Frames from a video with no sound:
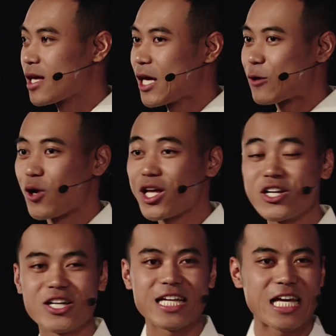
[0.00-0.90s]
Greater
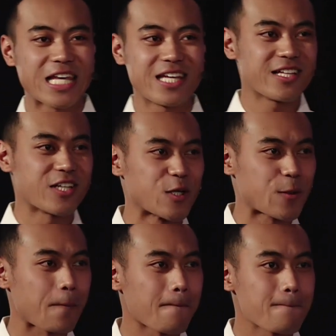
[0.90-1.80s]
than a healer,
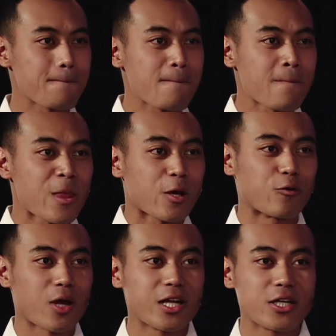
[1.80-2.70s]

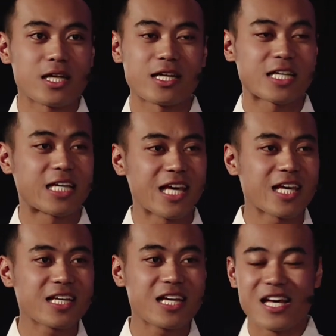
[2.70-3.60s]
greater than a
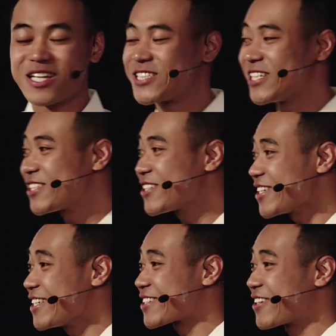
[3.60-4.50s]
king, Jesus
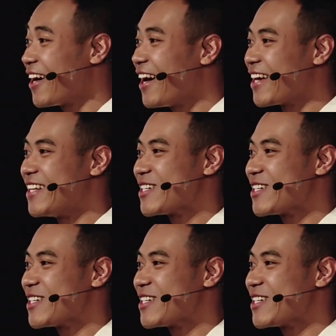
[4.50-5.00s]
is God.